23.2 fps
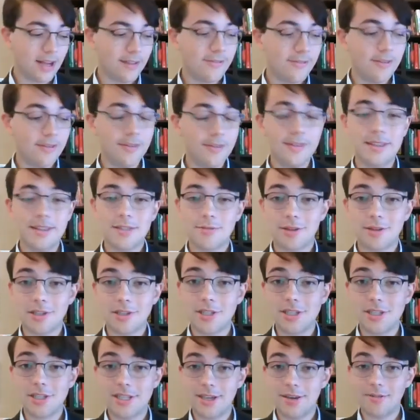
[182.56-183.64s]
got a few of these
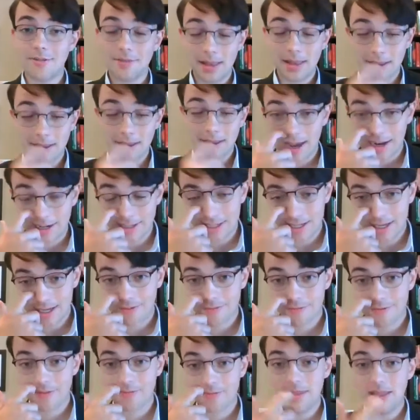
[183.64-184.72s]
questions here that actually
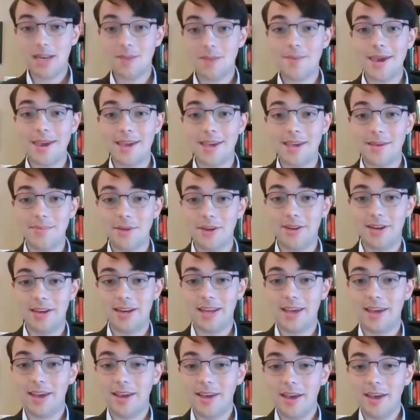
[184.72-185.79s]
come from the debate
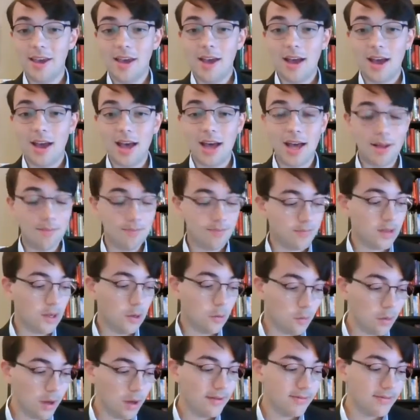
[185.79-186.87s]
community.
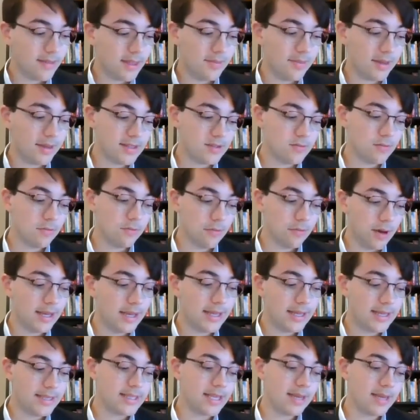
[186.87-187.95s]
One of them is, what
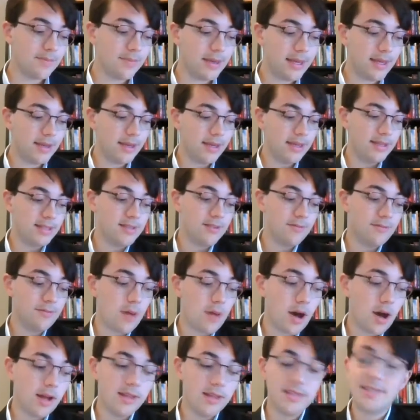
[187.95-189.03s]
is a piece of
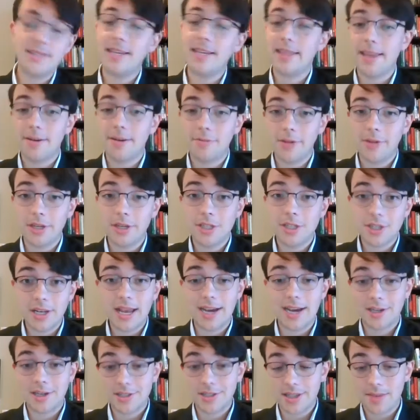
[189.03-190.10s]
policy that we should
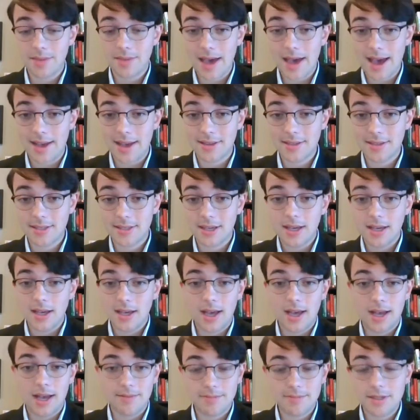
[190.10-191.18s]
actually pass?
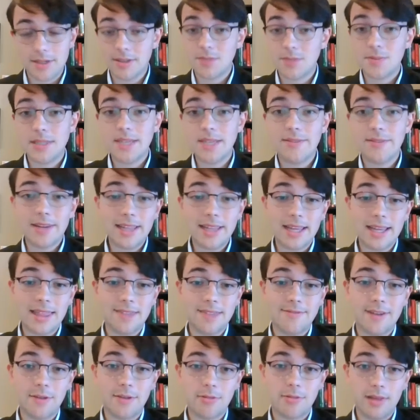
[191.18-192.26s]
So specifically at the
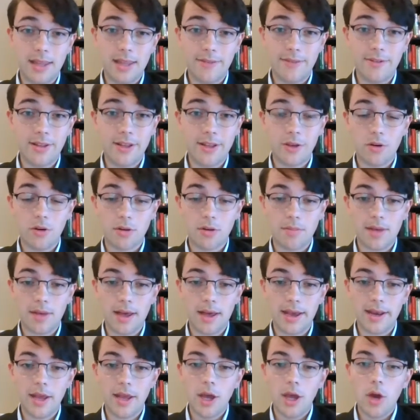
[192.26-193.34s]
federal level, in your
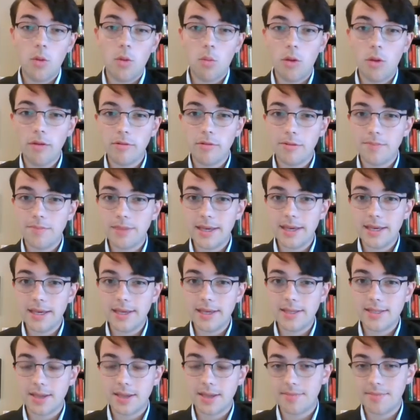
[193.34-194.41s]
mind, what would be
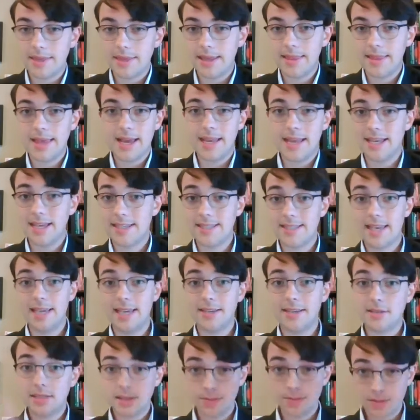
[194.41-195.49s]
something that is a
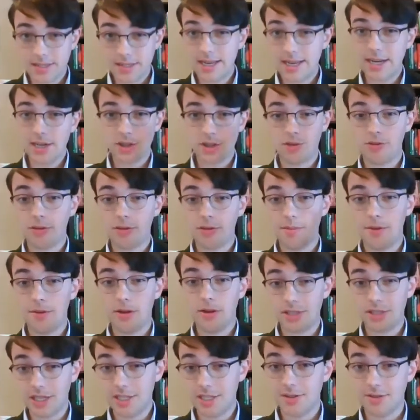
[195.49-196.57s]
substantial criminal
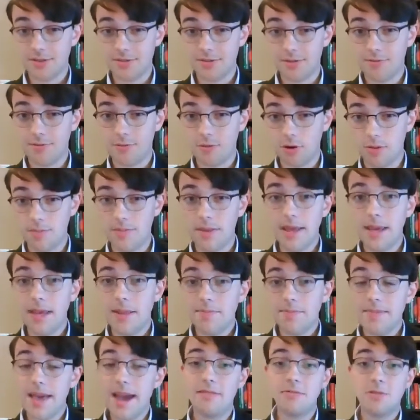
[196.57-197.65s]
justice reform
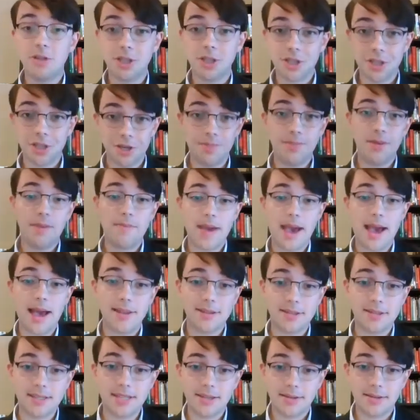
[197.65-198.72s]
that should be
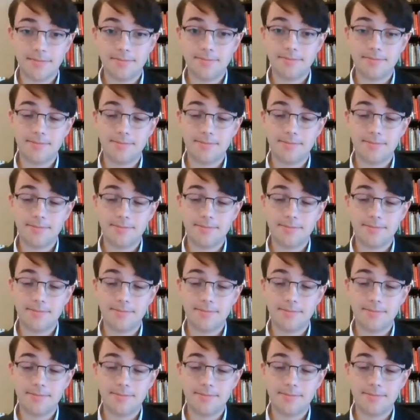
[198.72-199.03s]
passed?